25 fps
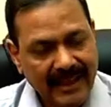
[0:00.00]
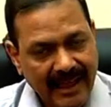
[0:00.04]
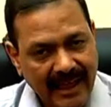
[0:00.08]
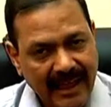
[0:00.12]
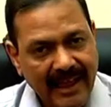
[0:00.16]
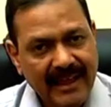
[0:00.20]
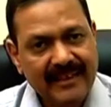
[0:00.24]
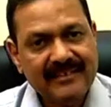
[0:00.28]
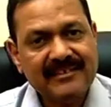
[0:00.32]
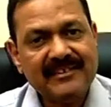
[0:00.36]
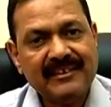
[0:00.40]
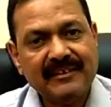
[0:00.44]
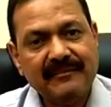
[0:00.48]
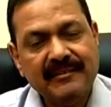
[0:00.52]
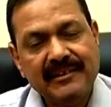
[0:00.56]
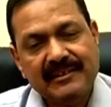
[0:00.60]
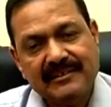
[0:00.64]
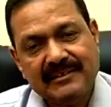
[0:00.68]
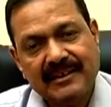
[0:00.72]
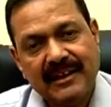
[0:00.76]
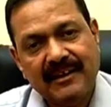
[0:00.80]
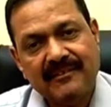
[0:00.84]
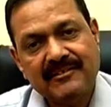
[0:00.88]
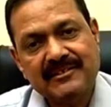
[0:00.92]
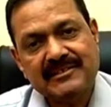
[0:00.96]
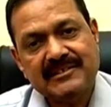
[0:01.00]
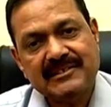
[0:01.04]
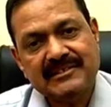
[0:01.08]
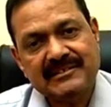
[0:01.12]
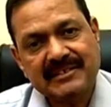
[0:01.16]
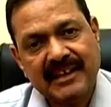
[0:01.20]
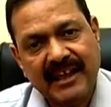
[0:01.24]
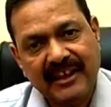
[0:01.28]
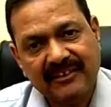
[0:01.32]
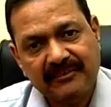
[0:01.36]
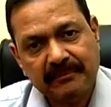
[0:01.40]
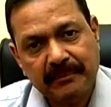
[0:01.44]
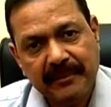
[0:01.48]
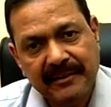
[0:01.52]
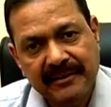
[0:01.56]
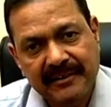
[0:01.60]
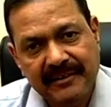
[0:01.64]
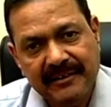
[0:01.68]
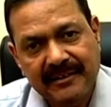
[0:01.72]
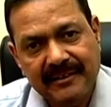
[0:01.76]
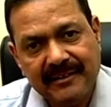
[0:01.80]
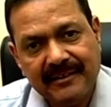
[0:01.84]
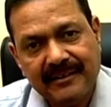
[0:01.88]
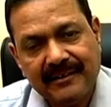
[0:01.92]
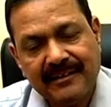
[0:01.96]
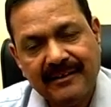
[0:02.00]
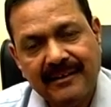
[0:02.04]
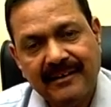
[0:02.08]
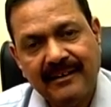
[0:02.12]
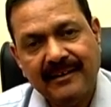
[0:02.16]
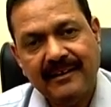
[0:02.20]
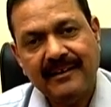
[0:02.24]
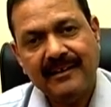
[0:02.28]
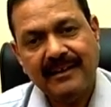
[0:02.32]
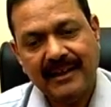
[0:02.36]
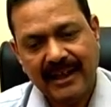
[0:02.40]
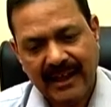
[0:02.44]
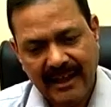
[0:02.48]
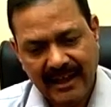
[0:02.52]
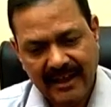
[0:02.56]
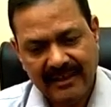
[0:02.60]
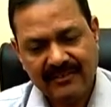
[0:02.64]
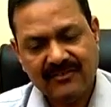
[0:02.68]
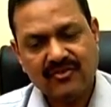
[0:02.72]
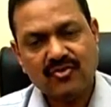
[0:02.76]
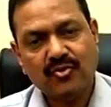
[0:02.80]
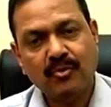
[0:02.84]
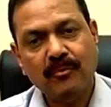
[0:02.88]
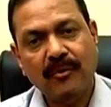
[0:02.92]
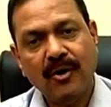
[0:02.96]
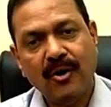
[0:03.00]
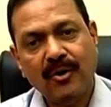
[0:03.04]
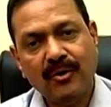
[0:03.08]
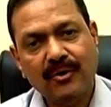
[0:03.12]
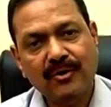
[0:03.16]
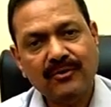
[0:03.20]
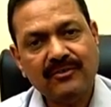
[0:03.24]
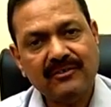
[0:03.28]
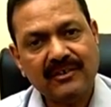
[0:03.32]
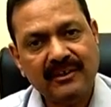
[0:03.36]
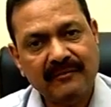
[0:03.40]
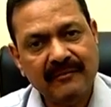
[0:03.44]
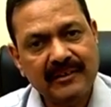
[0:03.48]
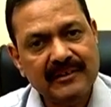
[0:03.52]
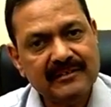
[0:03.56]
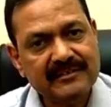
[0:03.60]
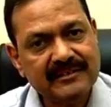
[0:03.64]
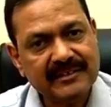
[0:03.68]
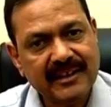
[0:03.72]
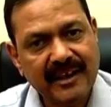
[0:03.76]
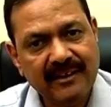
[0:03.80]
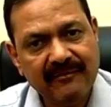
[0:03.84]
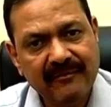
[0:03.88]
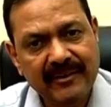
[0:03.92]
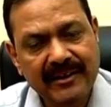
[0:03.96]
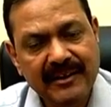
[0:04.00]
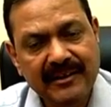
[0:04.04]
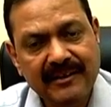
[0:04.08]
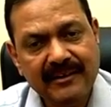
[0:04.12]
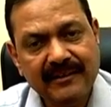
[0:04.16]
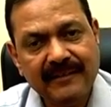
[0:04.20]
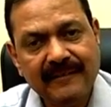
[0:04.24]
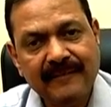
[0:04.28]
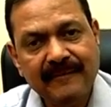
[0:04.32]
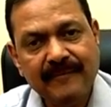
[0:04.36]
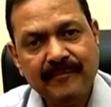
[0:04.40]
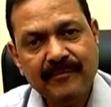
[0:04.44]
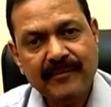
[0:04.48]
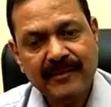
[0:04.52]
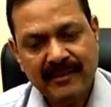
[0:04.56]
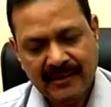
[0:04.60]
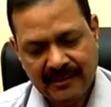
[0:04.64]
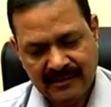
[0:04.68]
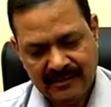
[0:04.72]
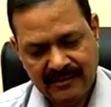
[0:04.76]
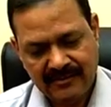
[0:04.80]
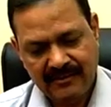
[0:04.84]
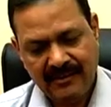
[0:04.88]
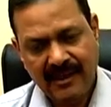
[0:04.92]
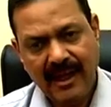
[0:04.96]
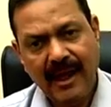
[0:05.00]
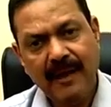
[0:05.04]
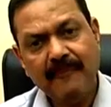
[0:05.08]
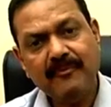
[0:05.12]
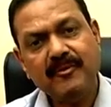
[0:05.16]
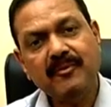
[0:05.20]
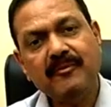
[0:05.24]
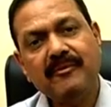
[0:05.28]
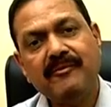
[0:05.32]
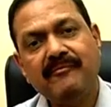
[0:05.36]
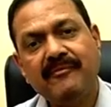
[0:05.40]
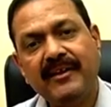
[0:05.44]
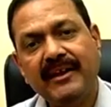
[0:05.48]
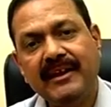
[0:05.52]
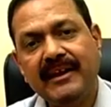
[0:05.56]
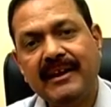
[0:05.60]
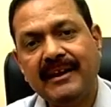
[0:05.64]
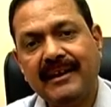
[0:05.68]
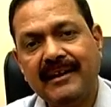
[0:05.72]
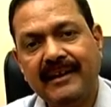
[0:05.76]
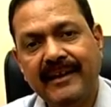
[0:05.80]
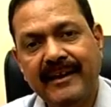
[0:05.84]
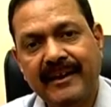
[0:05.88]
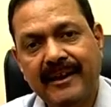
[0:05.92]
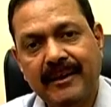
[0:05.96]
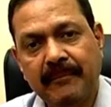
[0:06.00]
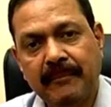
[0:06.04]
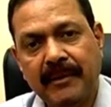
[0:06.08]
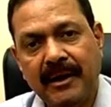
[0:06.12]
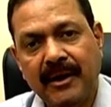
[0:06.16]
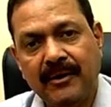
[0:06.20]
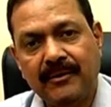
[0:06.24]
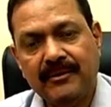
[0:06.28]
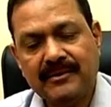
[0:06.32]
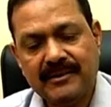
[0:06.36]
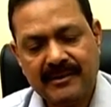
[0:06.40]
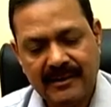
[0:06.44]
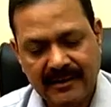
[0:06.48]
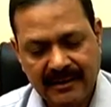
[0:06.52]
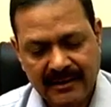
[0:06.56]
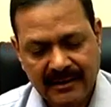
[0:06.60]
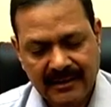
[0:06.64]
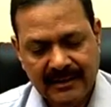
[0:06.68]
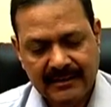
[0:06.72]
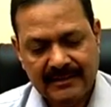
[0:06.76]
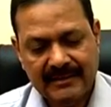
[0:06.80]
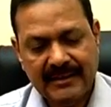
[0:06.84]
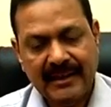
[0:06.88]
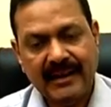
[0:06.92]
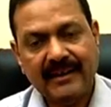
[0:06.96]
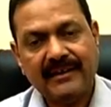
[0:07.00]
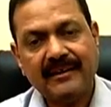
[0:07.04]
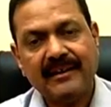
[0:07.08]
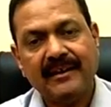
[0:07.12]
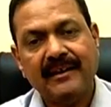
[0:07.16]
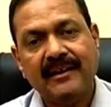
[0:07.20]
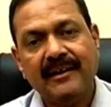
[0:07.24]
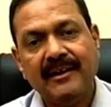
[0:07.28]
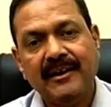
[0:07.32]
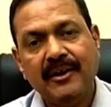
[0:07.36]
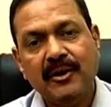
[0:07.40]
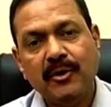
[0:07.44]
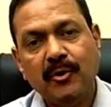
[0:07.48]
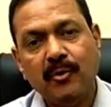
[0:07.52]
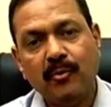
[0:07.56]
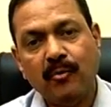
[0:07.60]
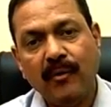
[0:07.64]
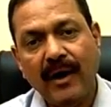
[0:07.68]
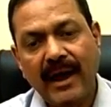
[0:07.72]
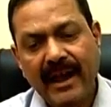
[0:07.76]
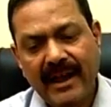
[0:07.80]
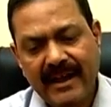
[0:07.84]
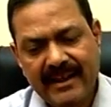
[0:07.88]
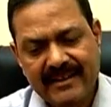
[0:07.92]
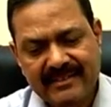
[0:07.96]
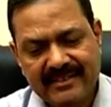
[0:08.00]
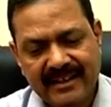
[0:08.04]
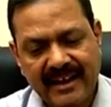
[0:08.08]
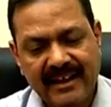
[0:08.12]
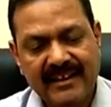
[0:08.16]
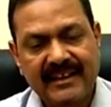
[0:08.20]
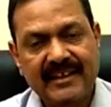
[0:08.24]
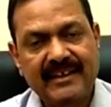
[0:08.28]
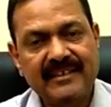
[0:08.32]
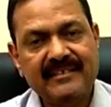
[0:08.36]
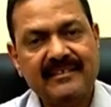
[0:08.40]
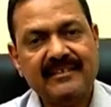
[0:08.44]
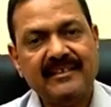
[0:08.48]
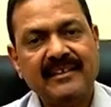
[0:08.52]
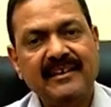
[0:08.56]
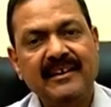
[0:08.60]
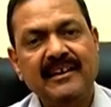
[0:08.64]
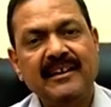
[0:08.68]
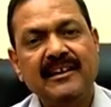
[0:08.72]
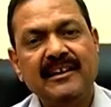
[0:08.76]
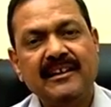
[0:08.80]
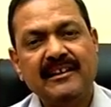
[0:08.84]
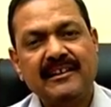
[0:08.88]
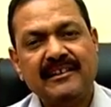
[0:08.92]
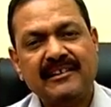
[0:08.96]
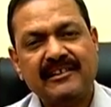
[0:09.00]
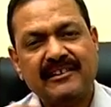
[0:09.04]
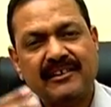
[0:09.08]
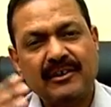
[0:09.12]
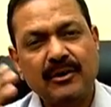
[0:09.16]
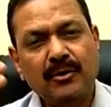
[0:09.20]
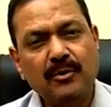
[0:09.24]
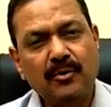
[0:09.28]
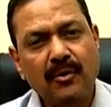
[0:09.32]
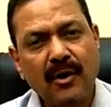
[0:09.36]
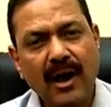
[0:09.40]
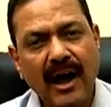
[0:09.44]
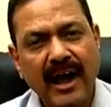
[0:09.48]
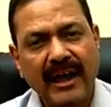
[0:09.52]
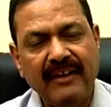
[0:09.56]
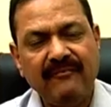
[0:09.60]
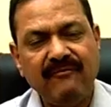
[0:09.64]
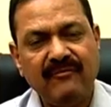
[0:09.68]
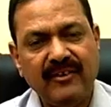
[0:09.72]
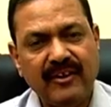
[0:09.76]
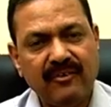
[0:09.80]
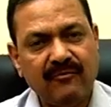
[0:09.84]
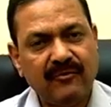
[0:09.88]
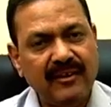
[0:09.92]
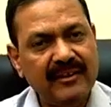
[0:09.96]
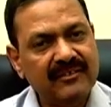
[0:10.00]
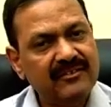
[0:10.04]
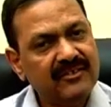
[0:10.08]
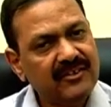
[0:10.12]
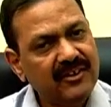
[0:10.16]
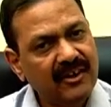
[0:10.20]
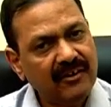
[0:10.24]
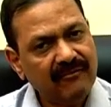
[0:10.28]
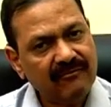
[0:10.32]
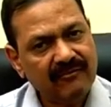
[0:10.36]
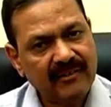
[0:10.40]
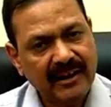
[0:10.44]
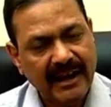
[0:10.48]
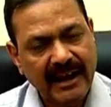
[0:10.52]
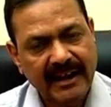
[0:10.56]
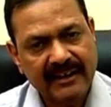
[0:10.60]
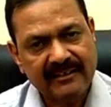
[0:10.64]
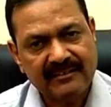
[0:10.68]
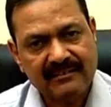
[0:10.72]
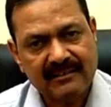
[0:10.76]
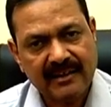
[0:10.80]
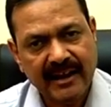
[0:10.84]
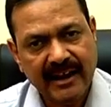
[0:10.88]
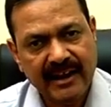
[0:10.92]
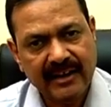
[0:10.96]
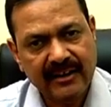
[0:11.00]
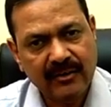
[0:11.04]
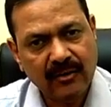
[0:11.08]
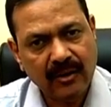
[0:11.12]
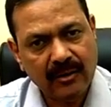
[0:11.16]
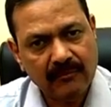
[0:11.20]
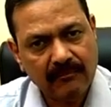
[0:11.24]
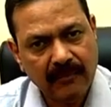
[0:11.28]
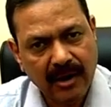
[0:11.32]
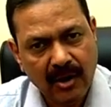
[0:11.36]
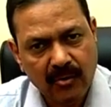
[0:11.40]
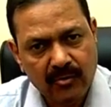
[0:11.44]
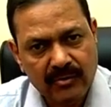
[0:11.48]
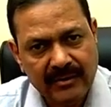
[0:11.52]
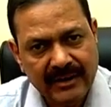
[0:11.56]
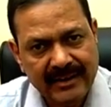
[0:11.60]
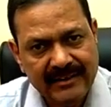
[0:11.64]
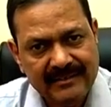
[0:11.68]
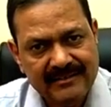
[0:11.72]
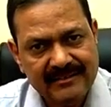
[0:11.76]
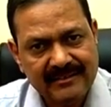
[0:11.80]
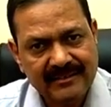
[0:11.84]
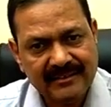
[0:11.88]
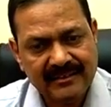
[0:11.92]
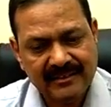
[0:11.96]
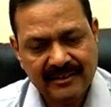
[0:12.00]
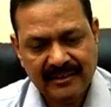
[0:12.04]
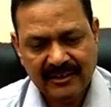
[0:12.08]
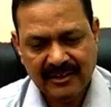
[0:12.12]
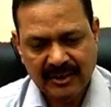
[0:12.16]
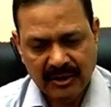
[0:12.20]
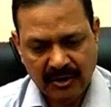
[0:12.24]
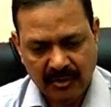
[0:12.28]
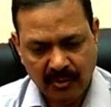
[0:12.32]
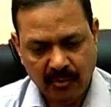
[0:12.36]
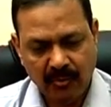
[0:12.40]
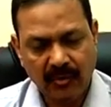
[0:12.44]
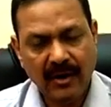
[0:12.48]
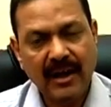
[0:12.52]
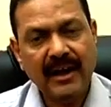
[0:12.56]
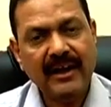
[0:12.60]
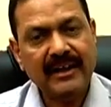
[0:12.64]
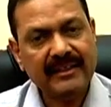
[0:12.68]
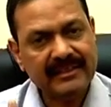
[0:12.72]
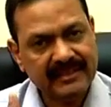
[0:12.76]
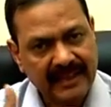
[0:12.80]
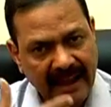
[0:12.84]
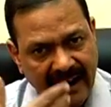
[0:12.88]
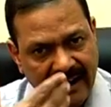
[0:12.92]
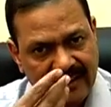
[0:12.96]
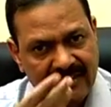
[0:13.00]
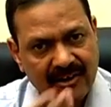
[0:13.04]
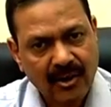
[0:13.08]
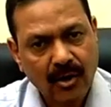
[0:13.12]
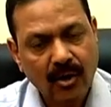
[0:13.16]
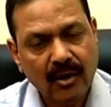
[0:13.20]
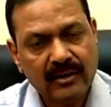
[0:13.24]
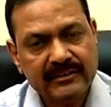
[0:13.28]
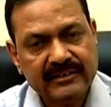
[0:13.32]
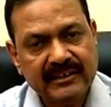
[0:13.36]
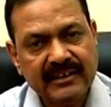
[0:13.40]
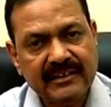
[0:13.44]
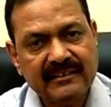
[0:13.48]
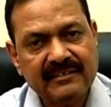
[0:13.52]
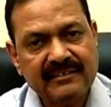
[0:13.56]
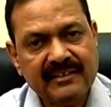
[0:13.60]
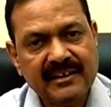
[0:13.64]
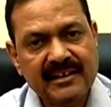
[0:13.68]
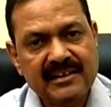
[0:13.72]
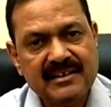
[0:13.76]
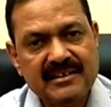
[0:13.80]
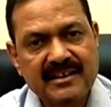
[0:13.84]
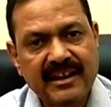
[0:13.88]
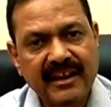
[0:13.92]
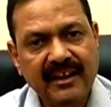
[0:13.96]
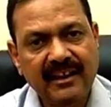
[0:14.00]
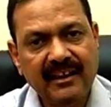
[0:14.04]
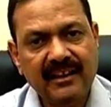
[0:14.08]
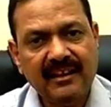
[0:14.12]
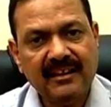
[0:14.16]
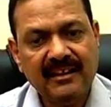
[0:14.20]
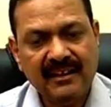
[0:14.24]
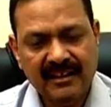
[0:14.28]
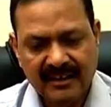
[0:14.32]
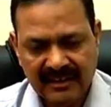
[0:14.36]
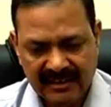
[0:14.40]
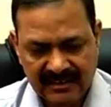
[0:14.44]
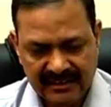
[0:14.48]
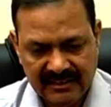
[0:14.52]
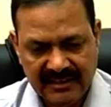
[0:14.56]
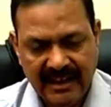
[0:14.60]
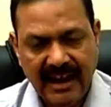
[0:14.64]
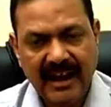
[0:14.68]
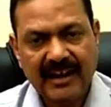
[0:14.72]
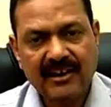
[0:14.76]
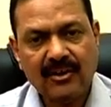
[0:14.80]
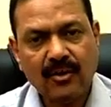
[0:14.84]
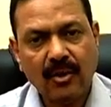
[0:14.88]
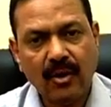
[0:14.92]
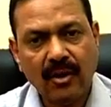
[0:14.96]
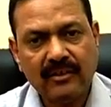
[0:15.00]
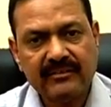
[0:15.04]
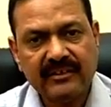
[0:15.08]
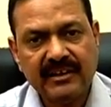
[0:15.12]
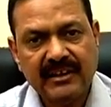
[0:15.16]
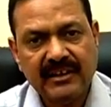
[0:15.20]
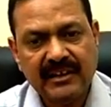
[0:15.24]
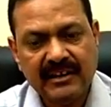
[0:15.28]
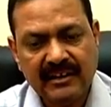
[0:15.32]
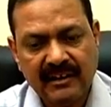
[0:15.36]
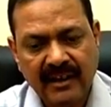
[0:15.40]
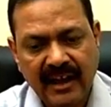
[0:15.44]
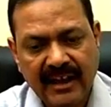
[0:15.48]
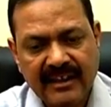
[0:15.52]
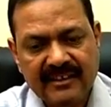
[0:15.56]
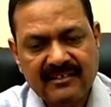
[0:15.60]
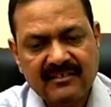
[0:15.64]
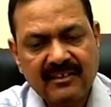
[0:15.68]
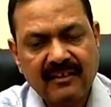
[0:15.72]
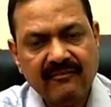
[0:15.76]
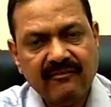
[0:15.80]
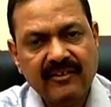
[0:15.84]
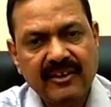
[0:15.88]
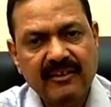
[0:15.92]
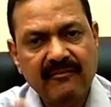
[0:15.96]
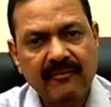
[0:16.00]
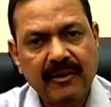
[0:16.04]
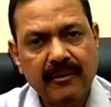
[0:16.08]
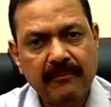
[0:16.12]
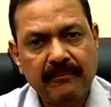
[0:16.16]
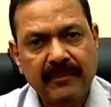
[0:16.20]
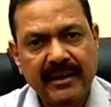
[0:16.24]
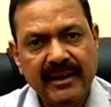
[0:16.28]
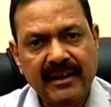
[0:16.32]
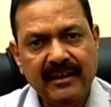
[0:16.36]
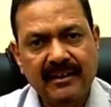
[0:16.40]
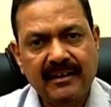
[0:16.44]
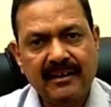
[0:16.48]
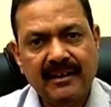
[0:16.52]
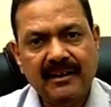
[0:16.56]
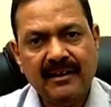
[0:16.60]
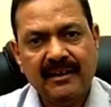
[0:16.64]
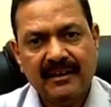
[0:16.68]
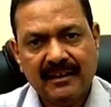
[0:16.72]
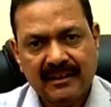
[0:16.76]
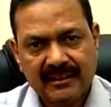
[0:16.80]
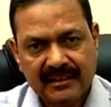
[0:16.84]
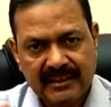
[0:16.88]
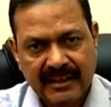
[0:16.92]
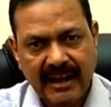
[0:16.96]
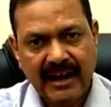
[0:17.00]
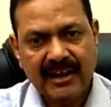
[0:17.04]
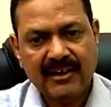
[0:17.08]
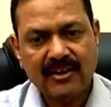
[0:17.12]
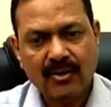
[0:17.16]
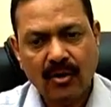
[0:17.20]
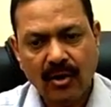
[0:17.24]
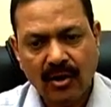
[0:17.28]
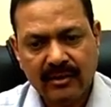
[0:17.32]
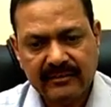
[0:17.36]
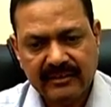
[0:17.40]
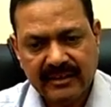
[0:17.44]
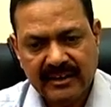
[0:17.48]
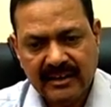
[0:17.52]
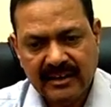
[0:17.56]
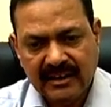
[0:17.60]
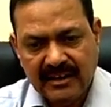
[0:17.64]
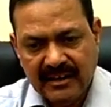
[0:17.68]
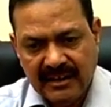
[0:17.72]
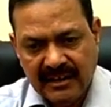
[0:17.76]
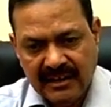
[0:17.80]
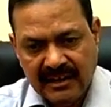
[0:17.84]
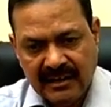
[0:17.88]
As civil services aspirant, as tomorrow's civil servant, you have to be very clear about that why there is so high frequency of landslide on mountains, why that causing silting, that causing rise of riverbed, that causing